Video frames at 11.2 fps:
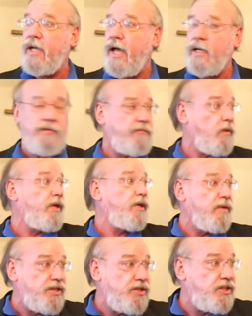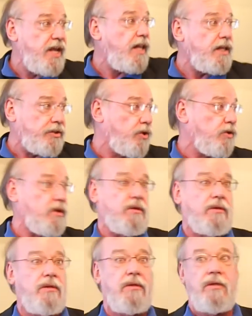cut it for you and sell it to you.
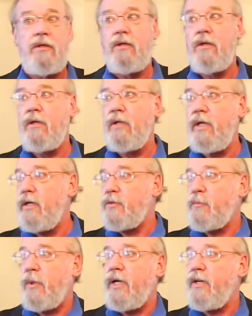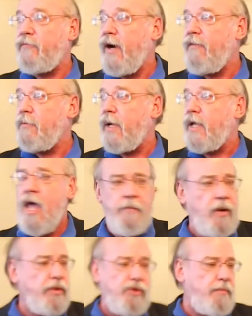Then there's plenty for everybody.
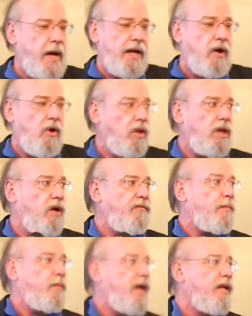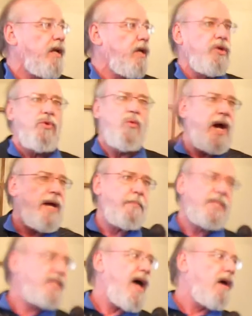But when you buy a whole loaf of bread, you wipe
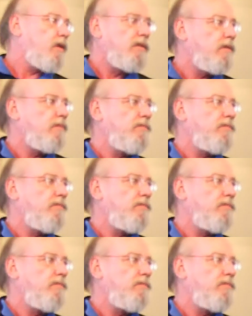us out.